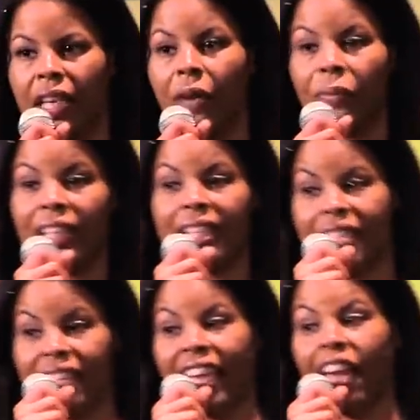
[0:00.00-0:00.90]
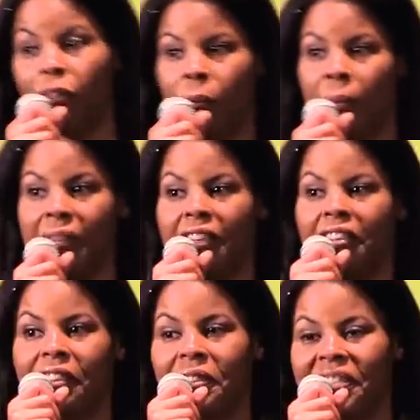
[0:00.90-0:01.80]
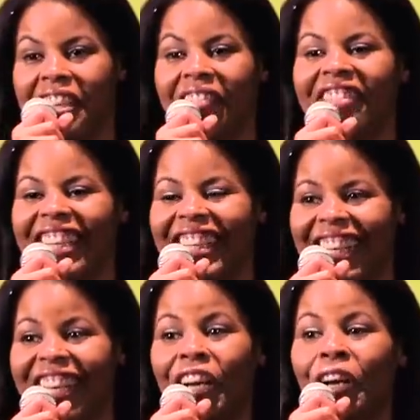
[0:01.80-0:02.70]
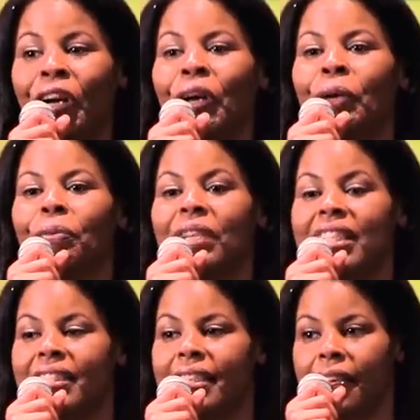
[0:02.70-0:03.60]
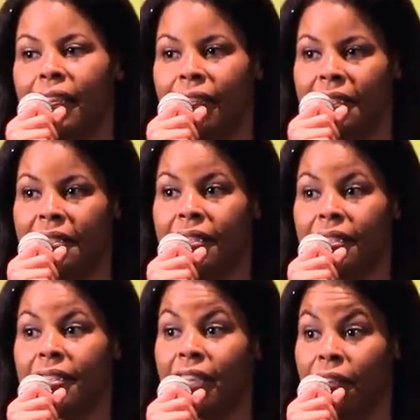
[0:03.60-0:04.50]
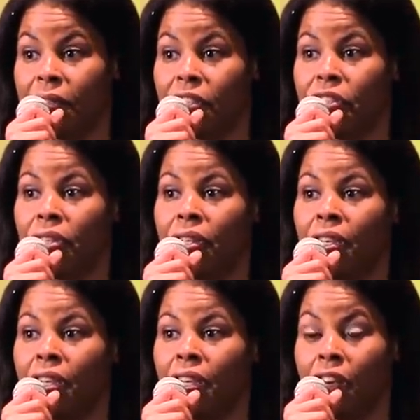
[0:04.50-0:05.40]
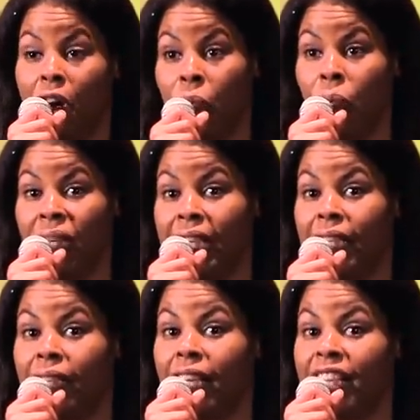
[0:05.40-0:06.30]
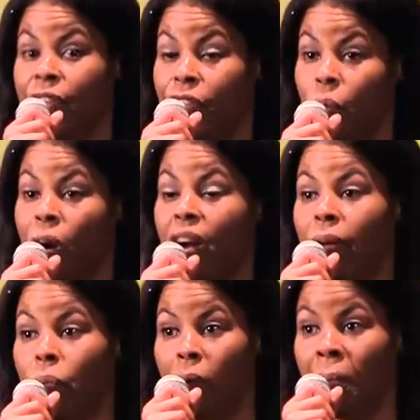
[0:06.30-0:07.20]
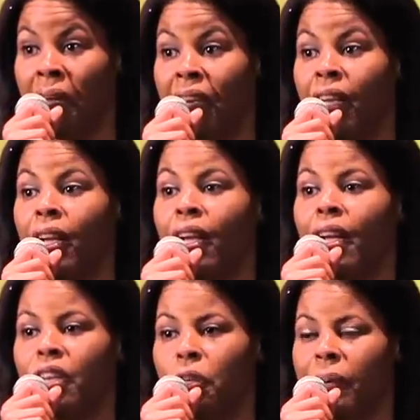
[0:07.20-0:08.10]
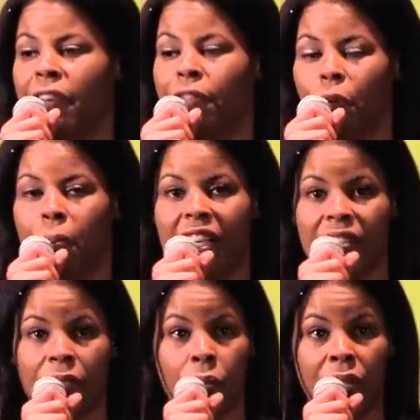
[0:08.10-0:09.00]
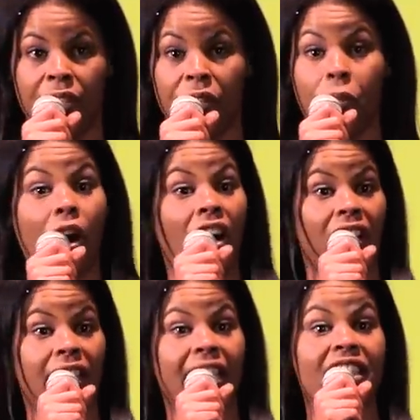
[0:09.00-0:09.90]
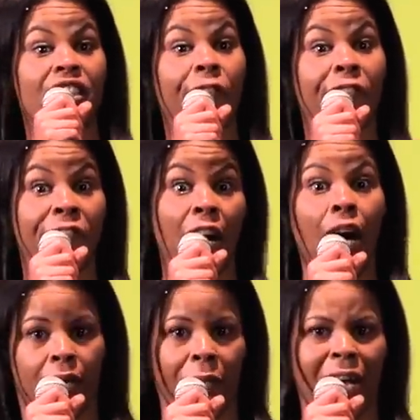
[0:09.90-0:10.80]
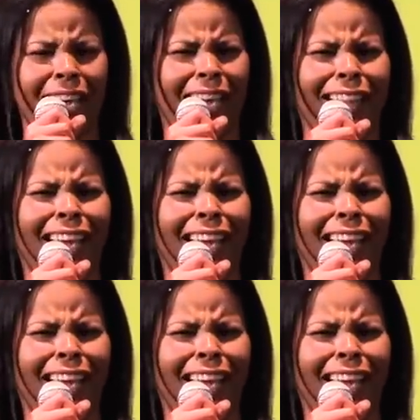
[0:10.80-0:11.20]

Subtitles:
And I realize that like every woman in here knows that we get ridiculous discounts on weed. Like, if you are a woman and you pay full price for weed, you are ugly as fuck, right?